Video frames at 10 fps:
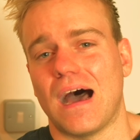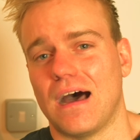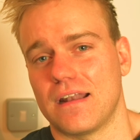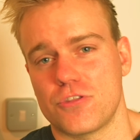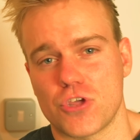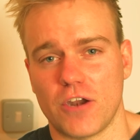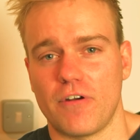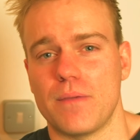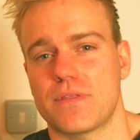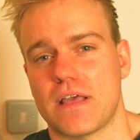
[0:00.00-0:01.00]
and
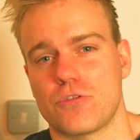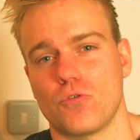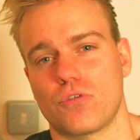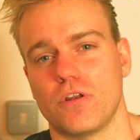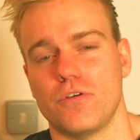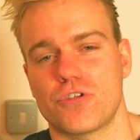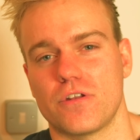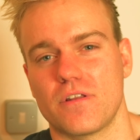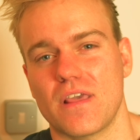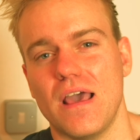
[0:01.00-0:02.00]
generate potential
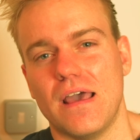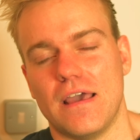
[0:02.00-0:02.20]
solutions.